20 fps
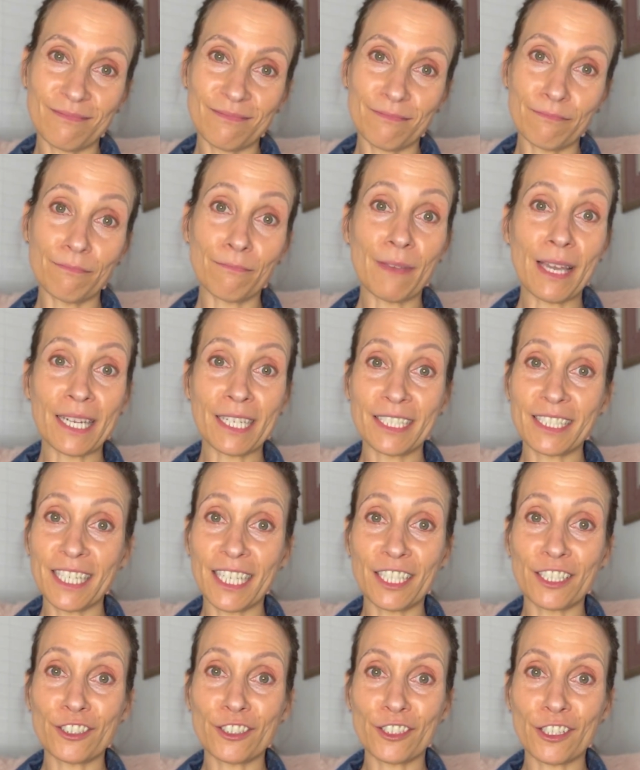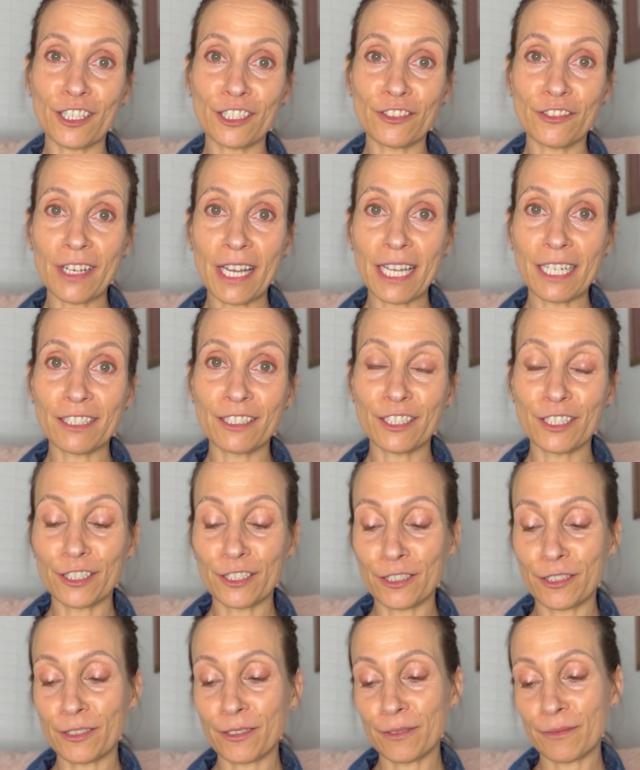Meditation on
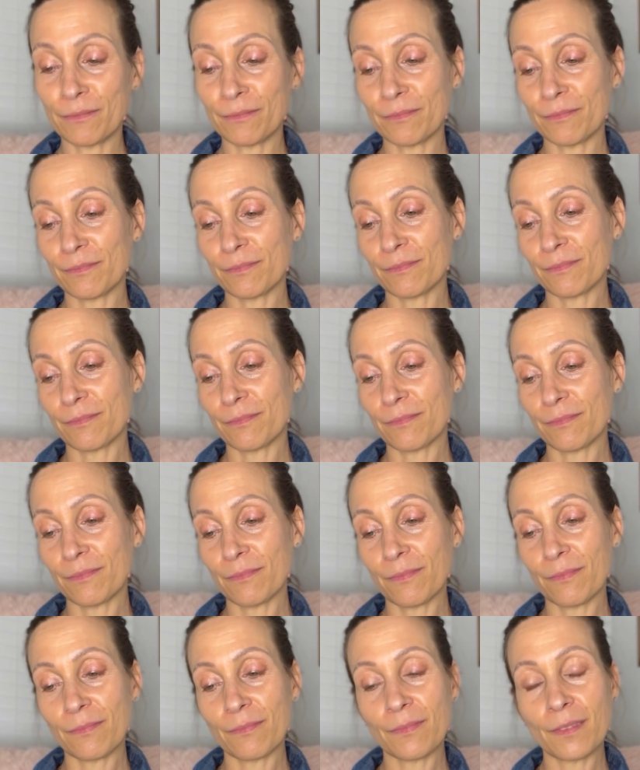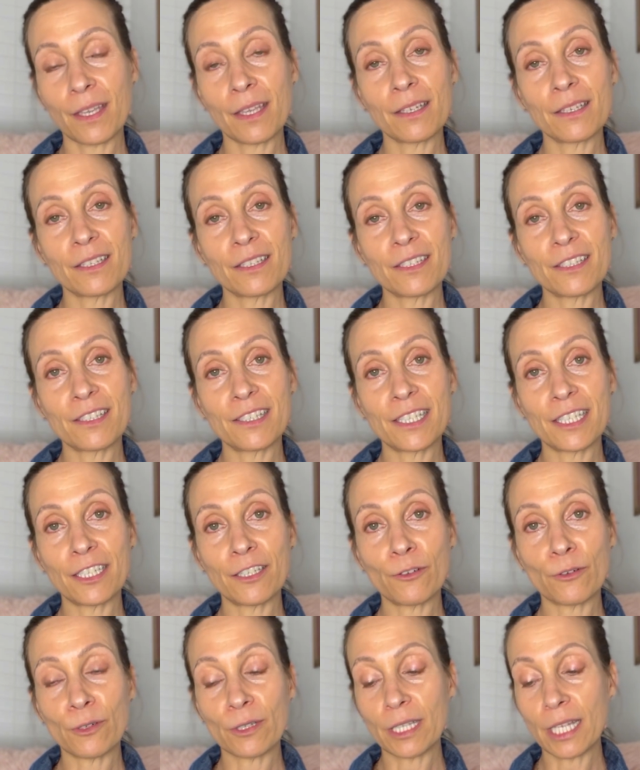gratitude. Sit
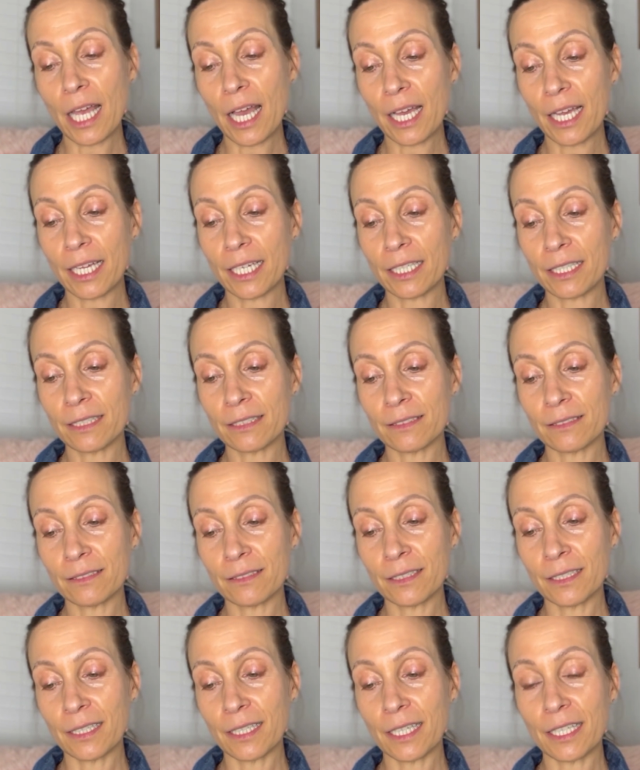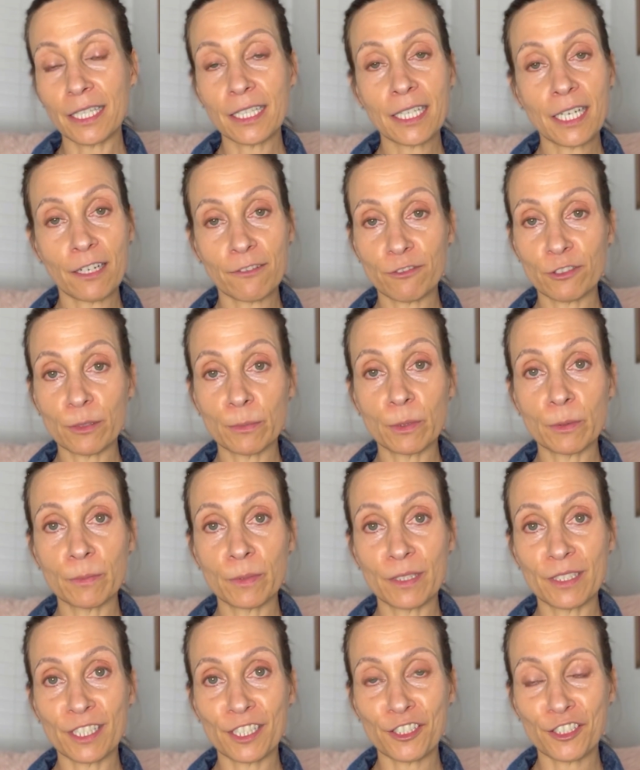or lie in a comfortable
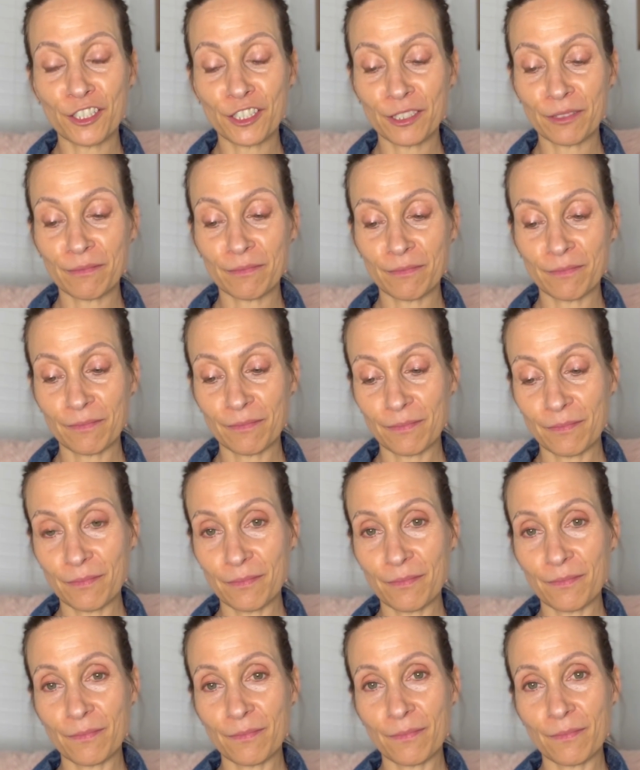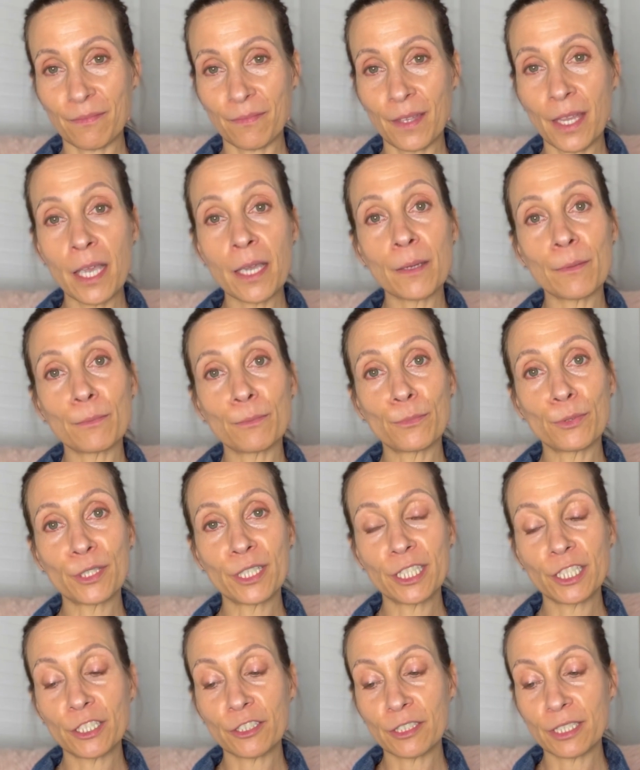position.
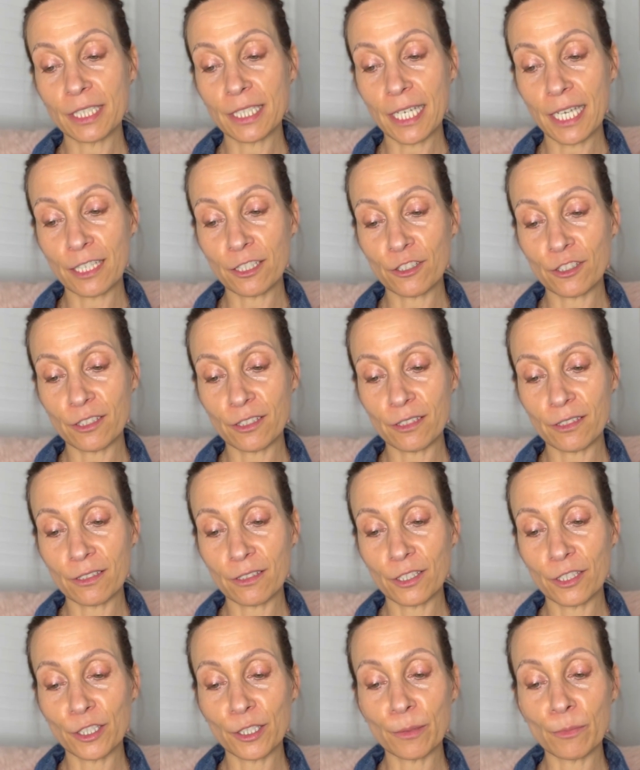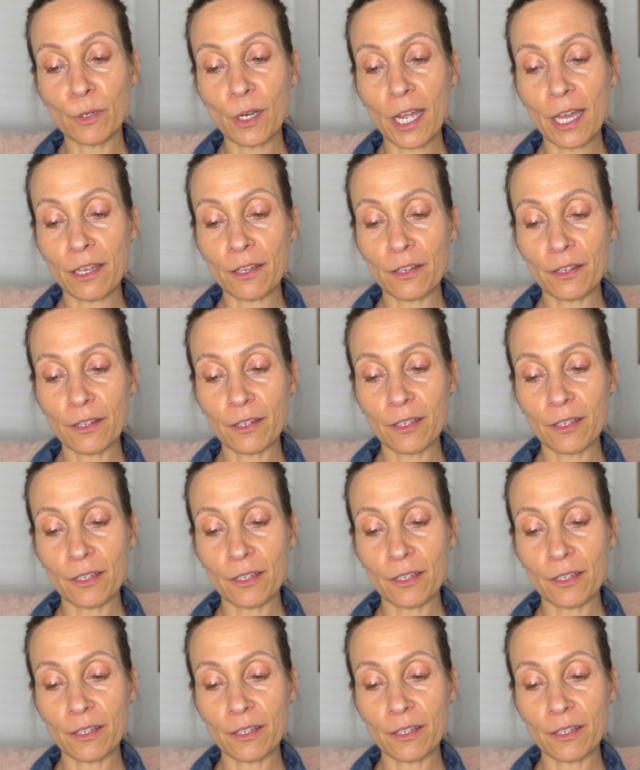Bring your attention to your breath,